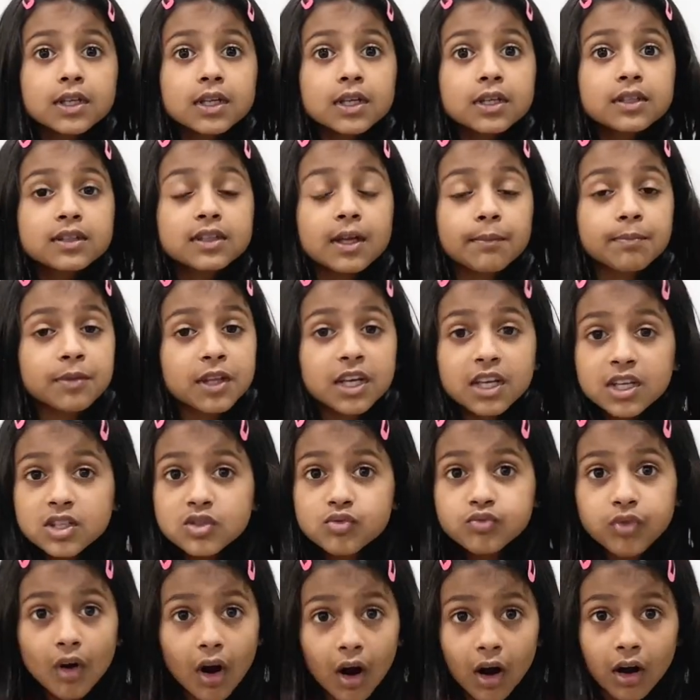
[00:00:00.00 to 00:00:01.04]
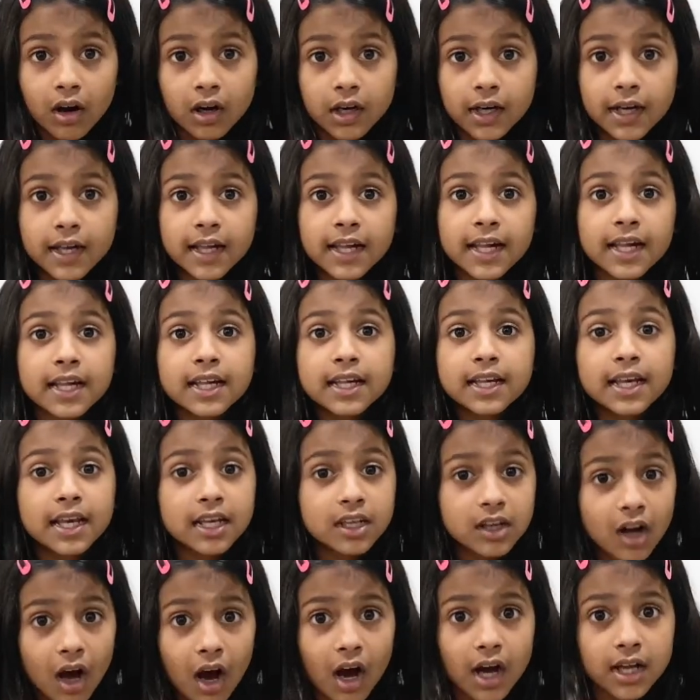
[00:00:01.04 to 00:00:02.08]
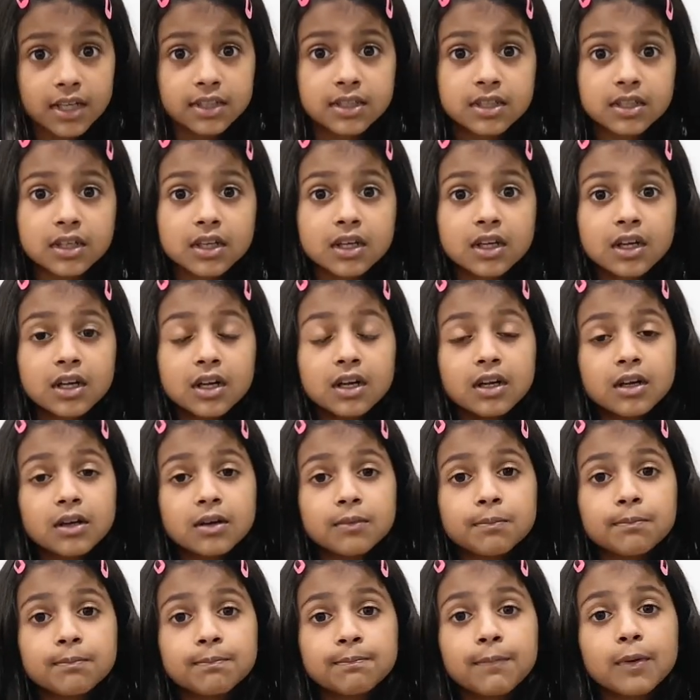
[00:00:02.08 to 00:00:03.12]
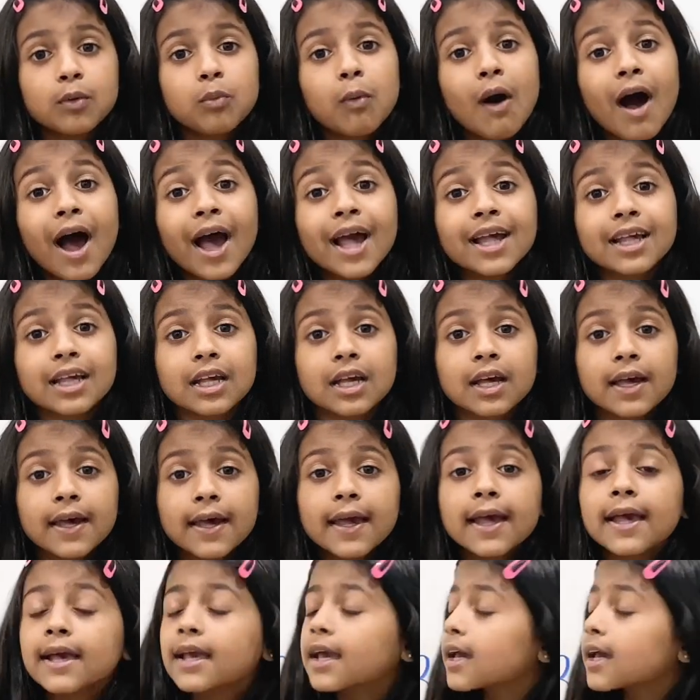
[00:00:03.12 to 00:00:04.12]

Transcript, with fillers: something is wrong. It cannot. But why? It